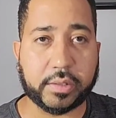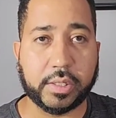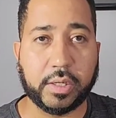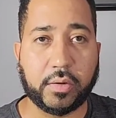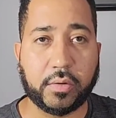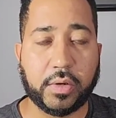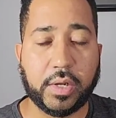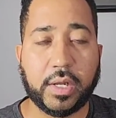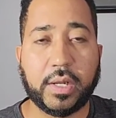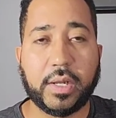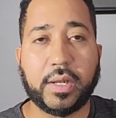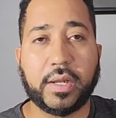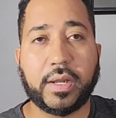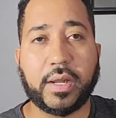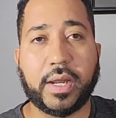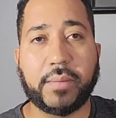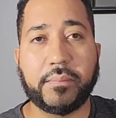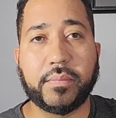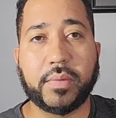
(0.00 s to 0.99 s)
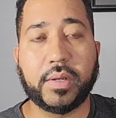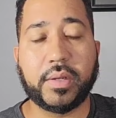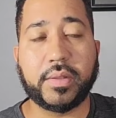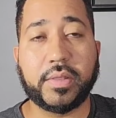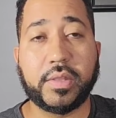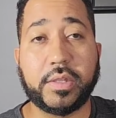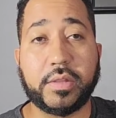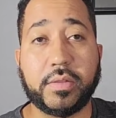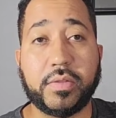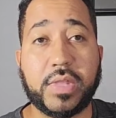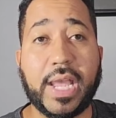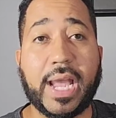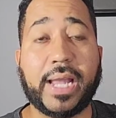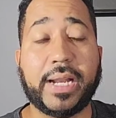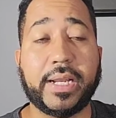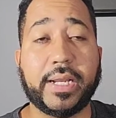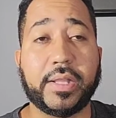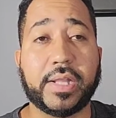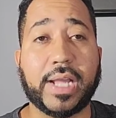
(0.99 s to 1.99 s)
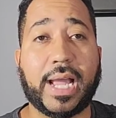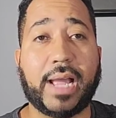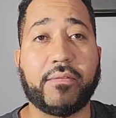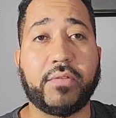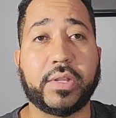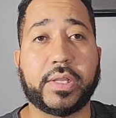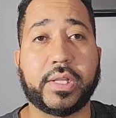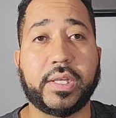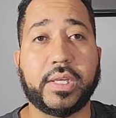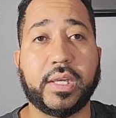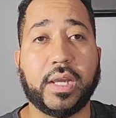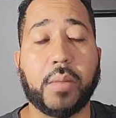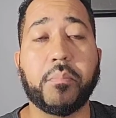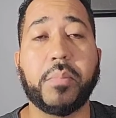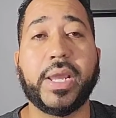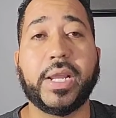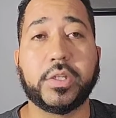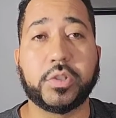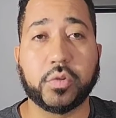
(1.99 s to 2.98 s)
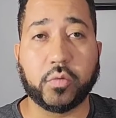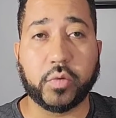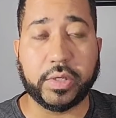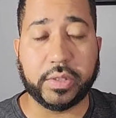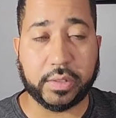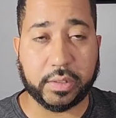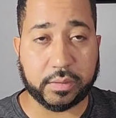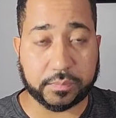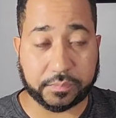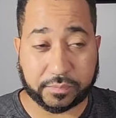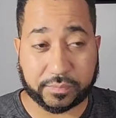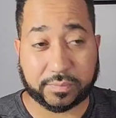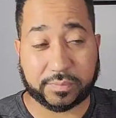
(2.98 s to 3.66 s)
So um, that is obviously a major reason.